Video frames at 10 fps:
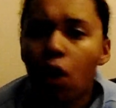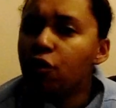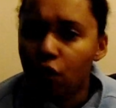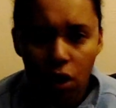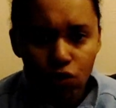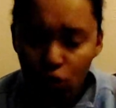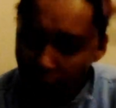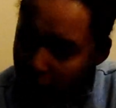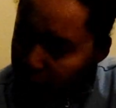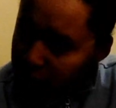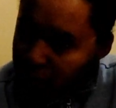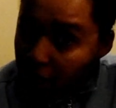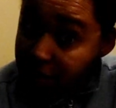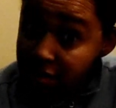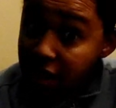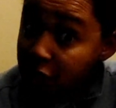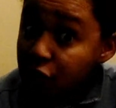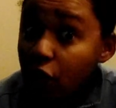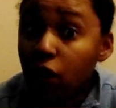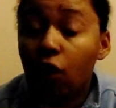Over £100 I
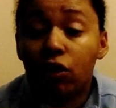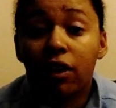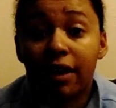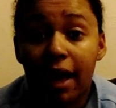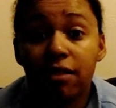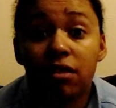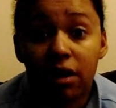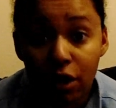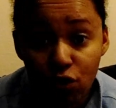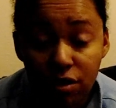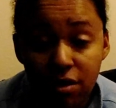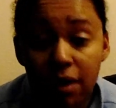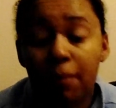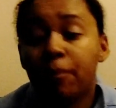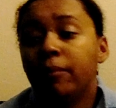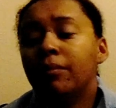saved her on her gas and electricity.